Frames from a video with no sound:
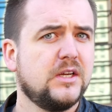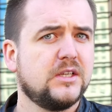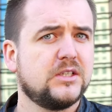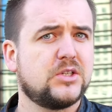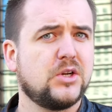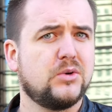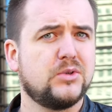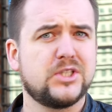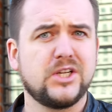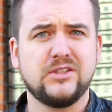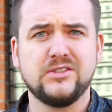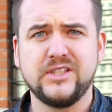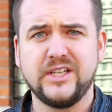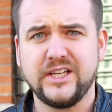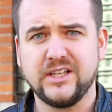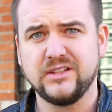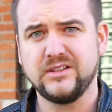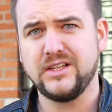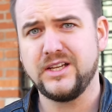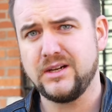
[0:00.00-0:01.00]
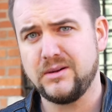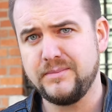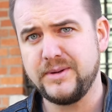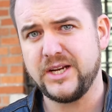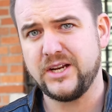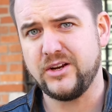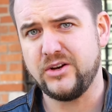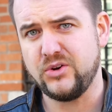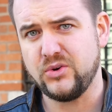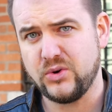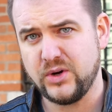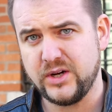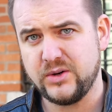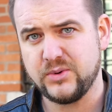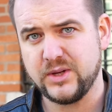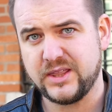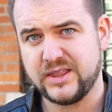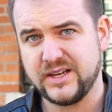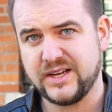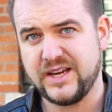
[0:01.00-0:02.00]
So I was already a little bit annoyed
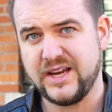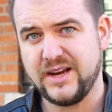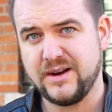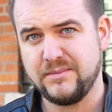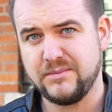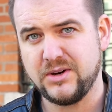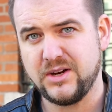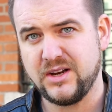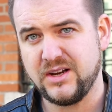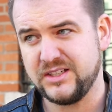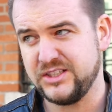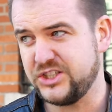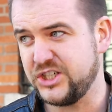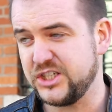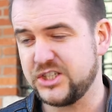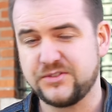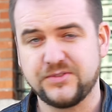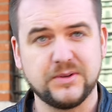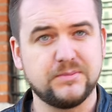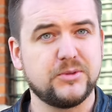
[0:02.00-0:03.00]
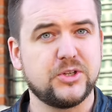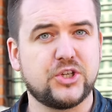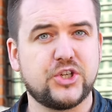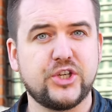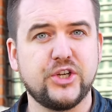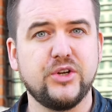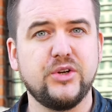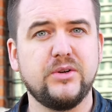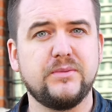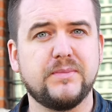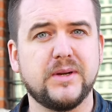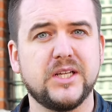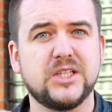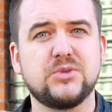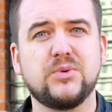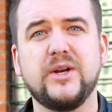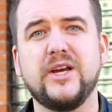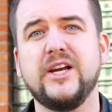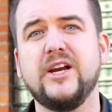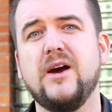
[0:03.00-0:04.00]
with the camera just from the shoot, but it's
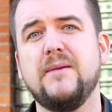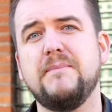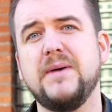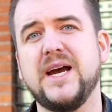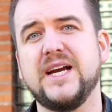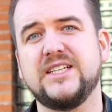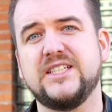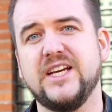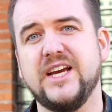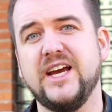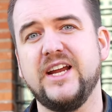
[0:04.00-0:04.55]
when I got back to